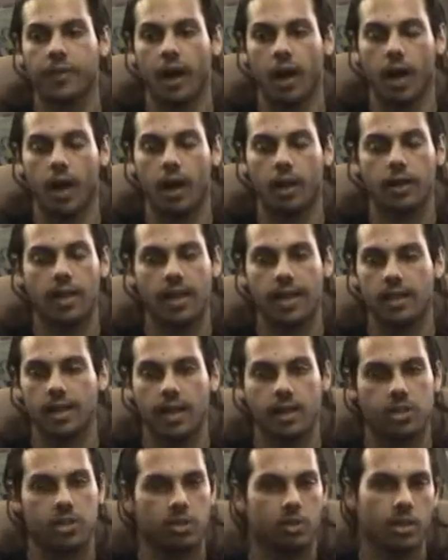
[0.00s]

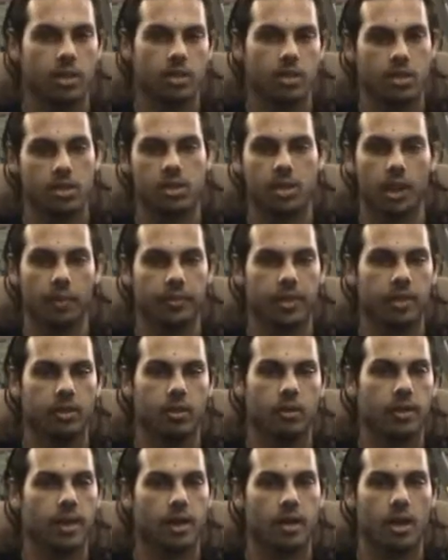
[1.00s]
As soon as there's something
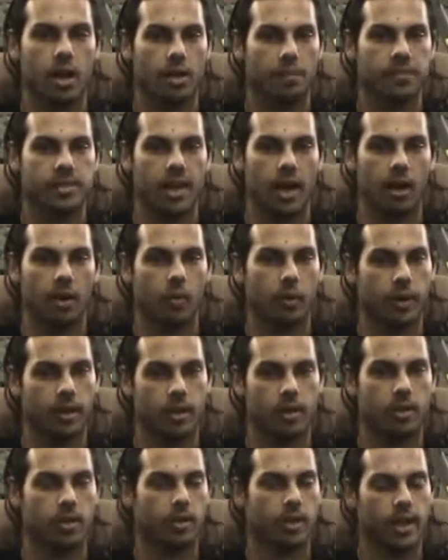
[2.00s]
new that comes out
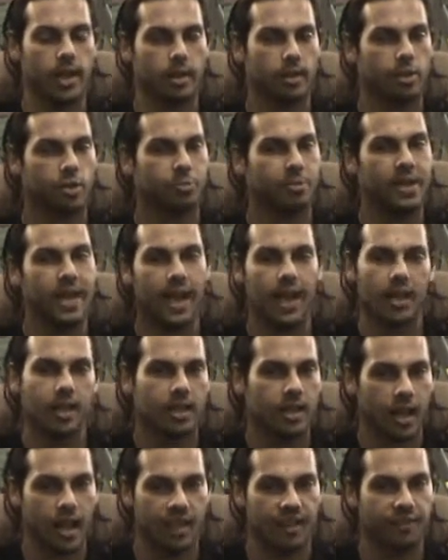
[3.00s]
when there could be
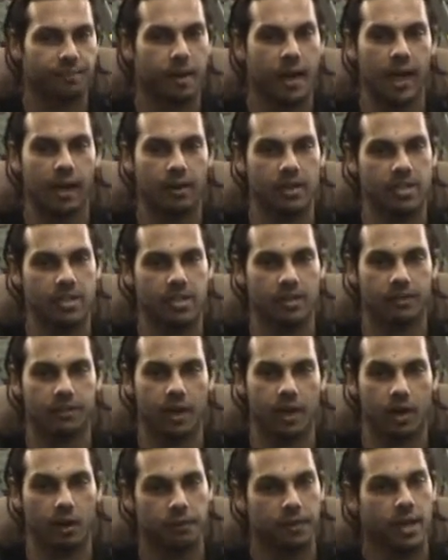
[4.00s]
any kind of piracy
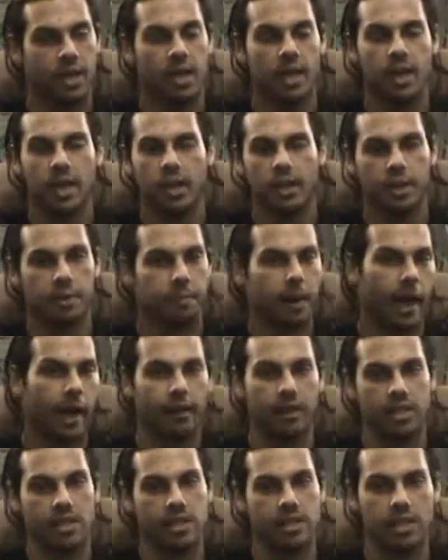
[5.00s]
involved, the
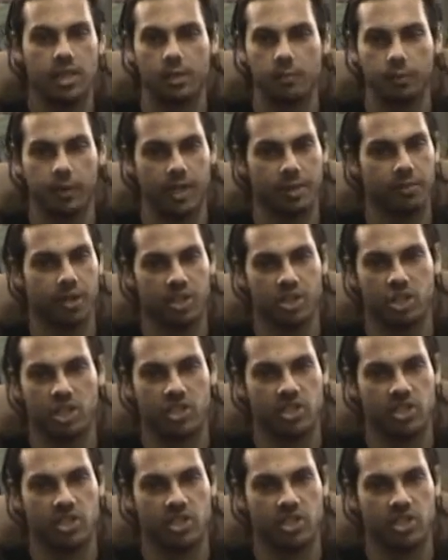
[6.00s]
piracy scene pretty much